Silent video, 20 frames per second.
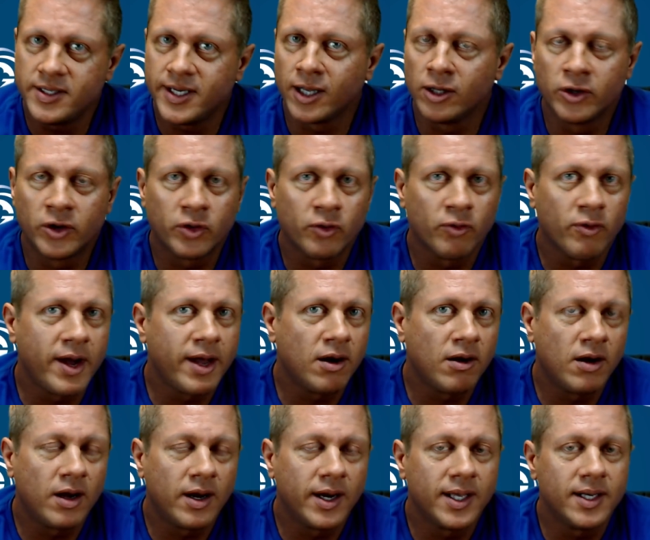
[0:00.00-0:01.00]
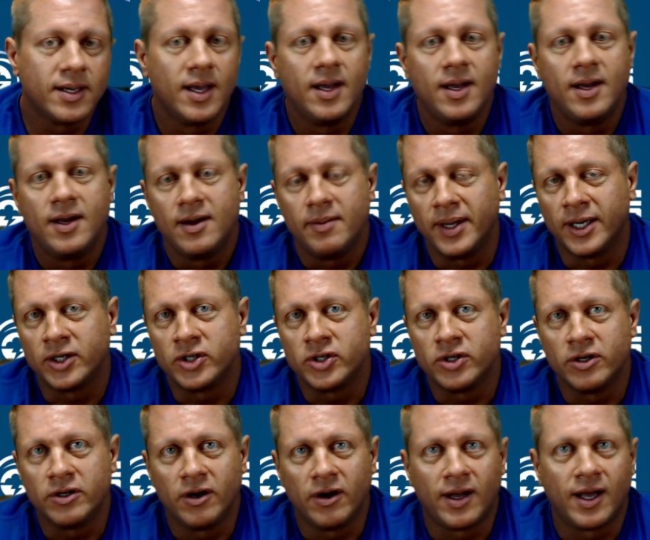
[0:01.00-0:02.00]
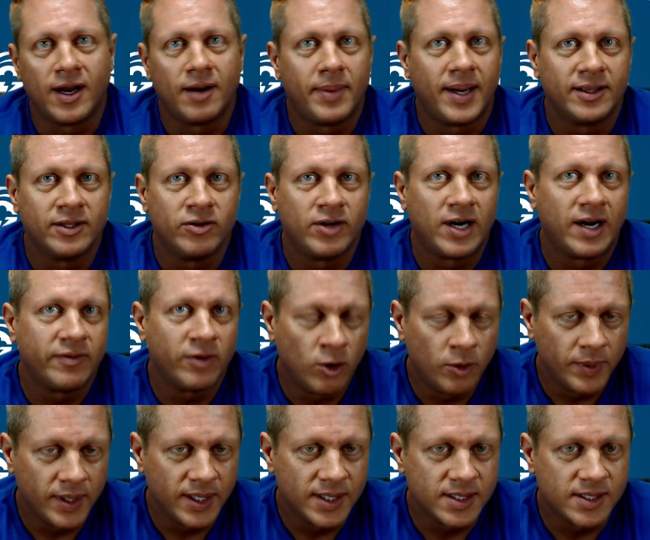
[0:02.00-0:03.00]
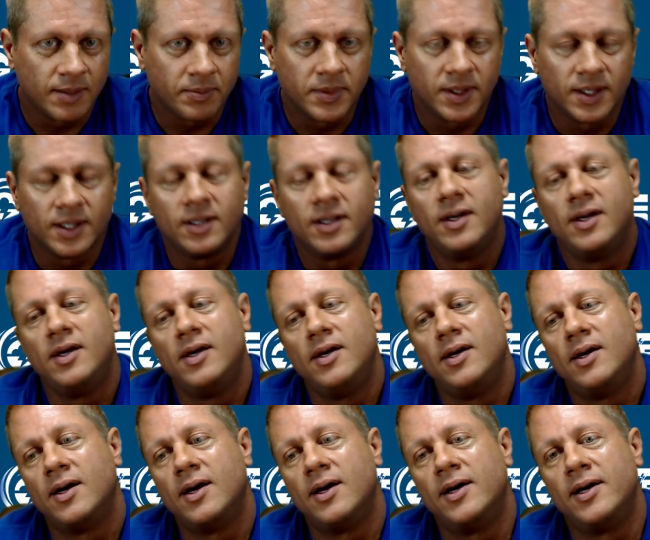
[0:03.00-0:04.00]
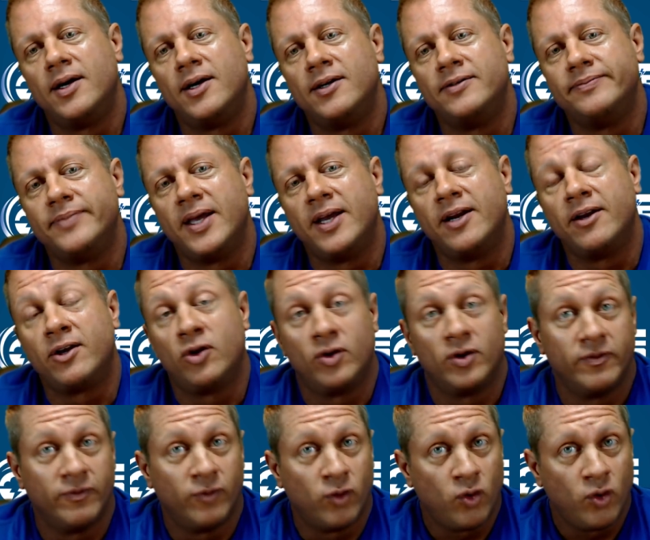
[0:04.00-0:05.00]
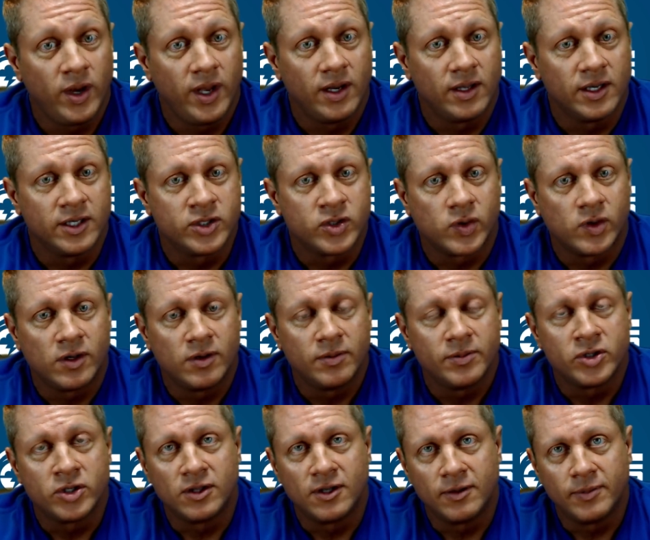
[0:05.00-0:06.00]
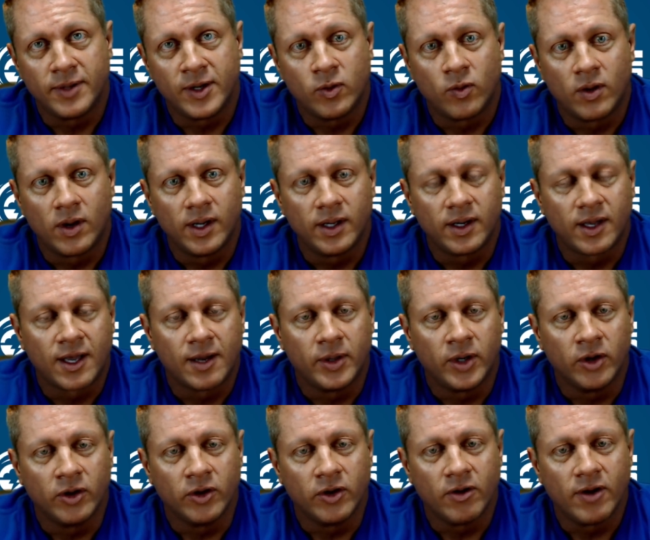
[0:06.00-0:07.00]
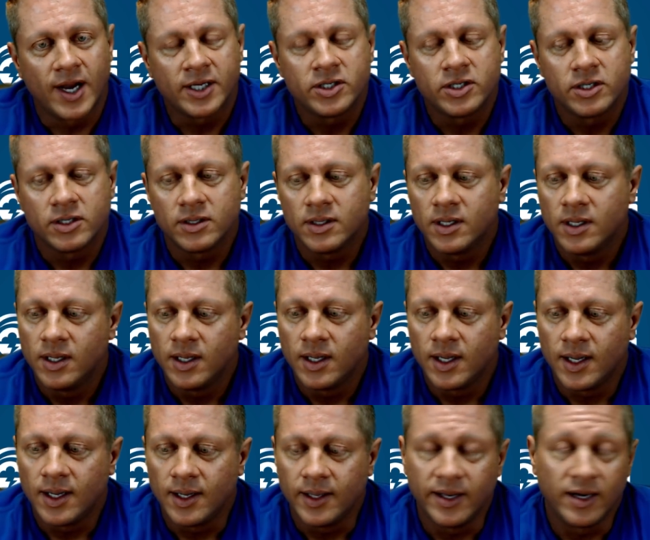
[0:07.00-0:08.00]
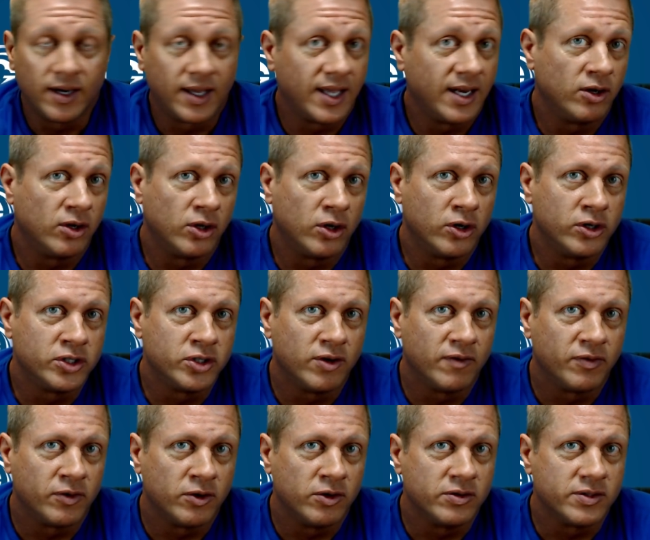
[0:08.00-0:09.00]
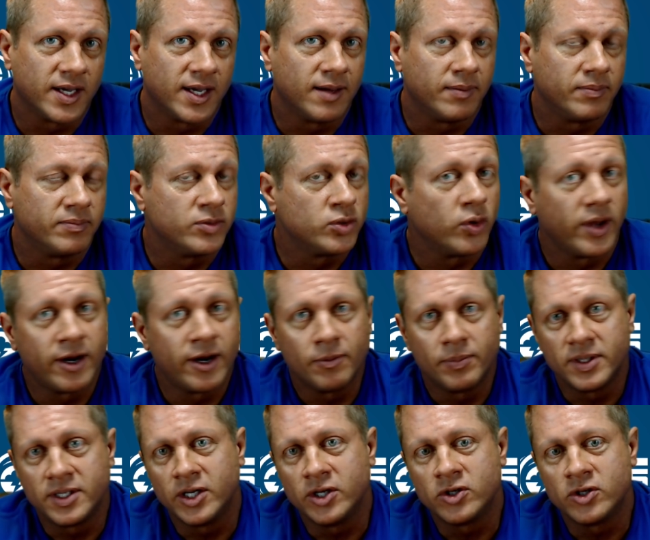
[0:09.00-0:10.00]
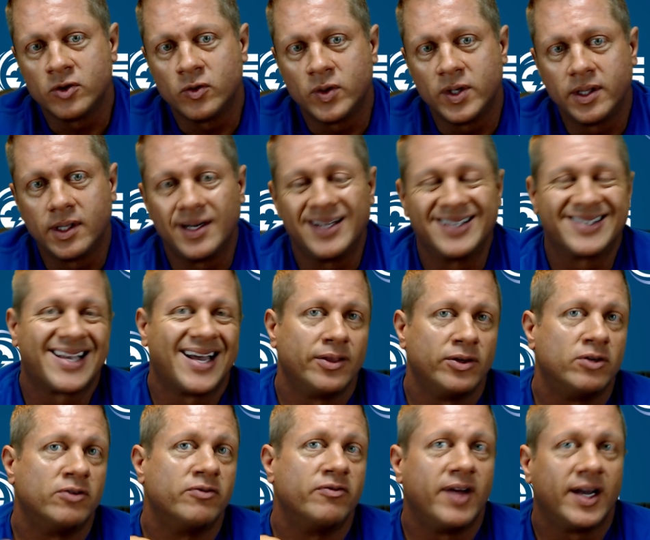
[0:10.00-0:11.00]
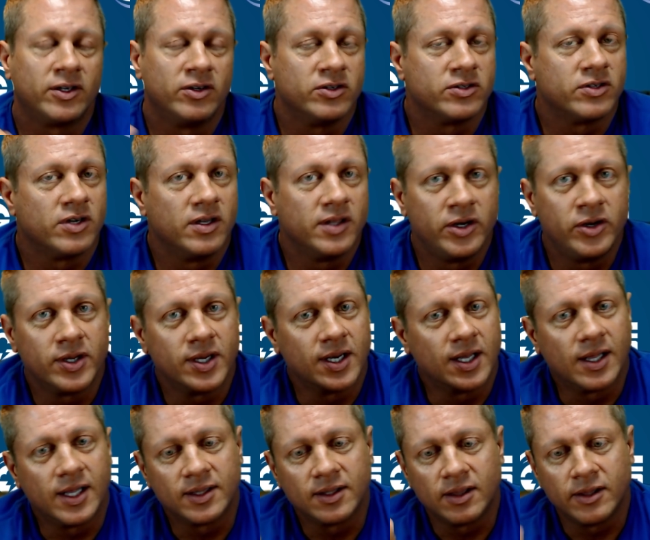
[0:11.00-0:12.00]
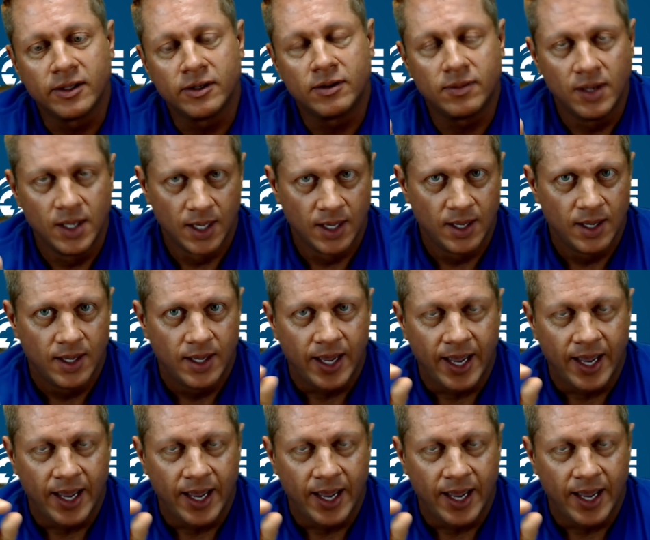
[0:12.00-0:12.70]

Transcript: Take a look at the radar on it. Make sure you're not about to drive home into something, and it can avoid a storm should there be one coming your direction. It again alerts you if there's a tornado potential with it. It's got little vectors on there. You can click the little